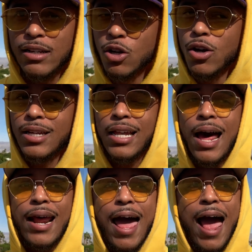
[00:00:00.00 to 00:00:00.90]
So it's a
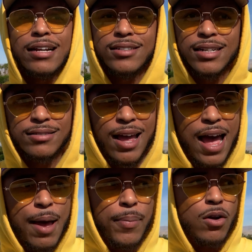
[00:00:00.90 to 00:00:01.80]
lot of accidents that
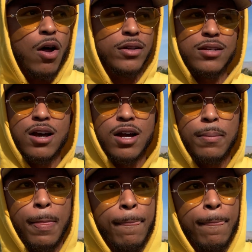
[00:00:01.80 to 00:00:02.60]
happen all the time.